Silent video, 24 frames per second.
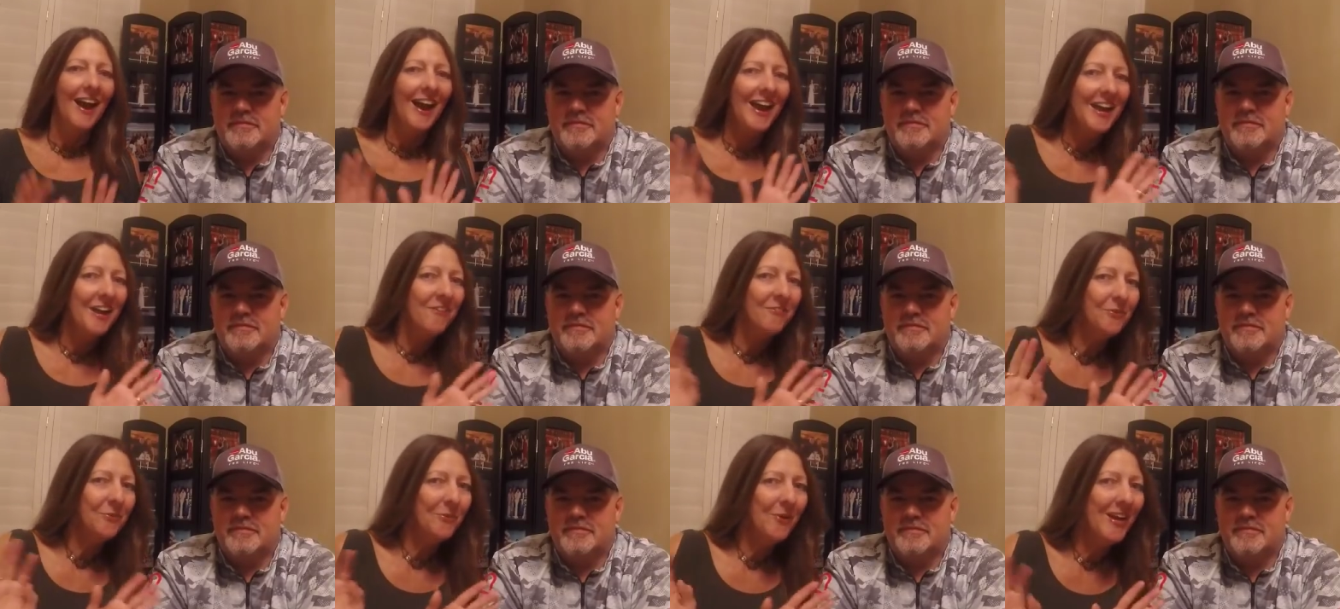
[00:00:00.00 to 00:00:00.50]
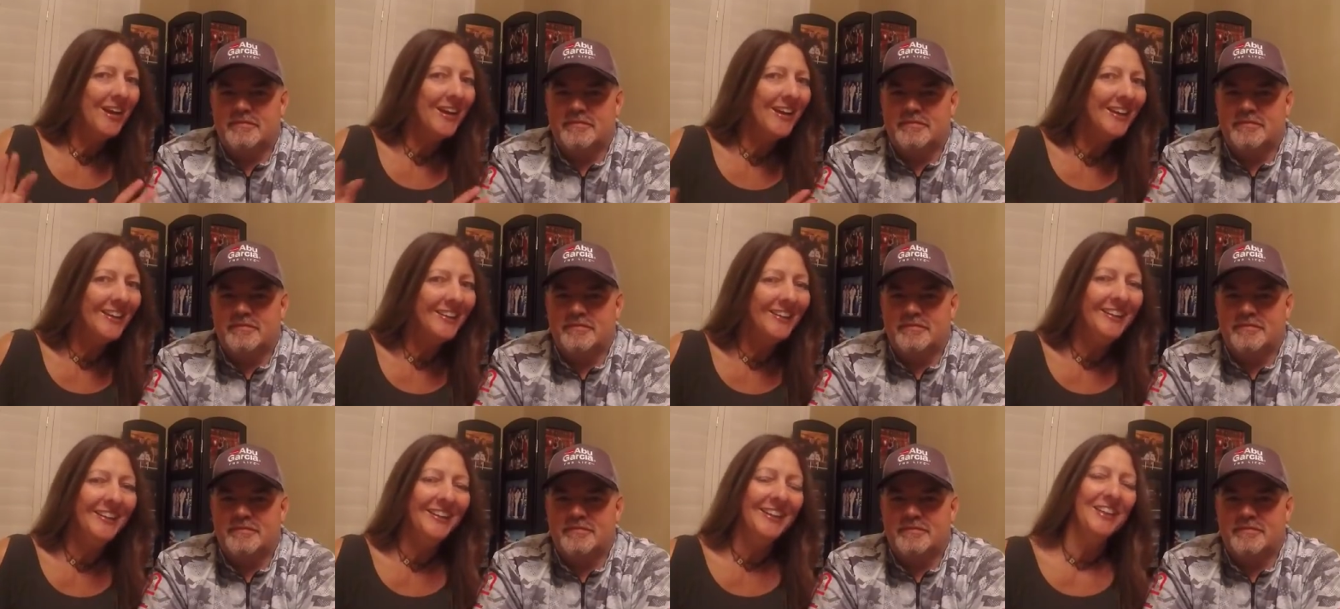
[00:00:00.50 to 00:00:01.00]
Speaker 1: Hi
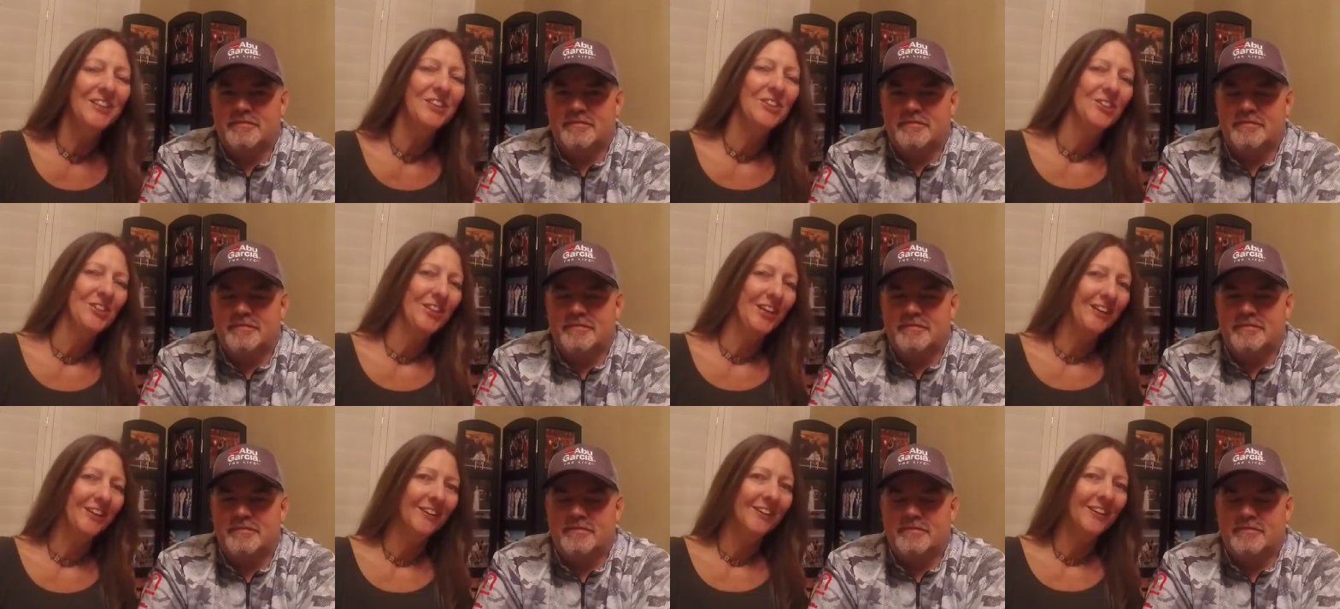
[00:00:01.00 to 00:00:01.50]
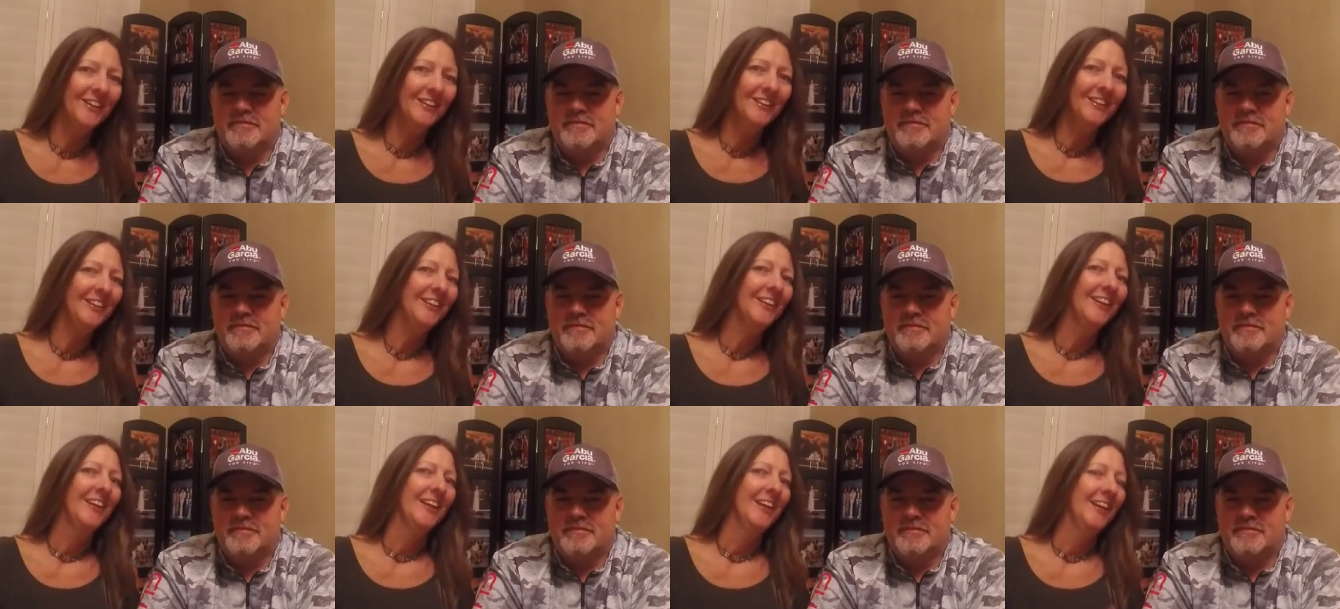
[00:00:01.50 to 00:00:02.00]
everyone, it's Sharon
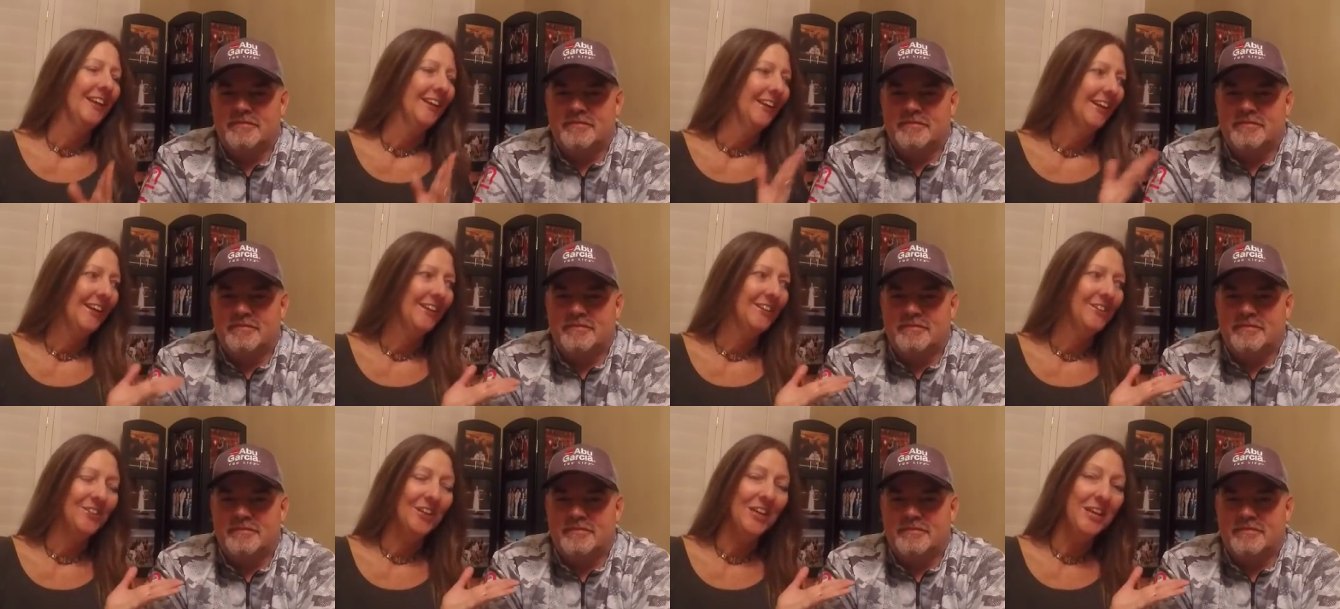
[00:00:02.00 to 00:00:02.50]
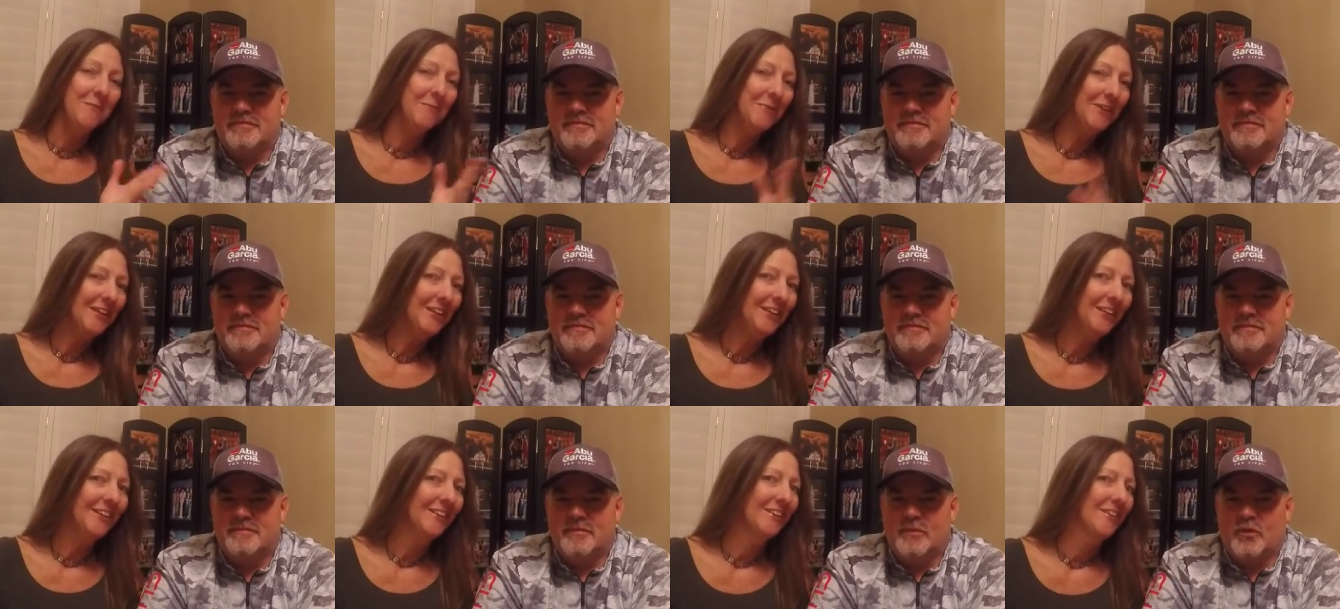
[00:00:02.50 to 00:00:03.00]
and
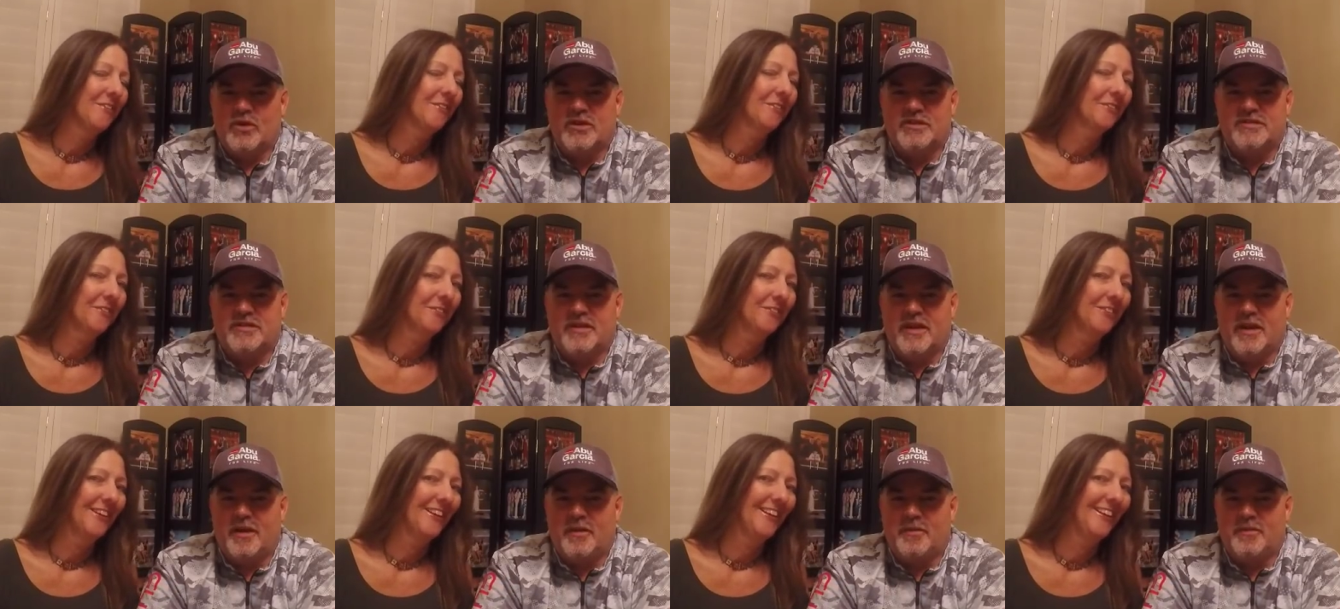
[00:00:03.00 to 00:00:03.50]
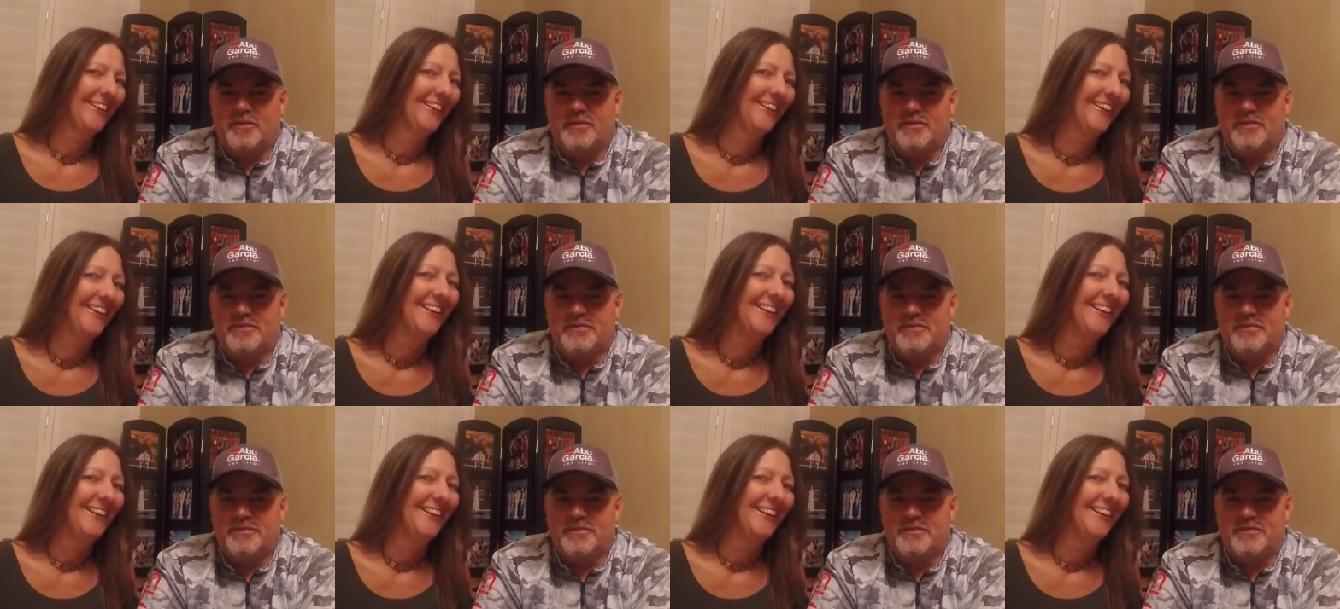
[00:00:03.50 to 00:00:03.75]
Jamie. What's up?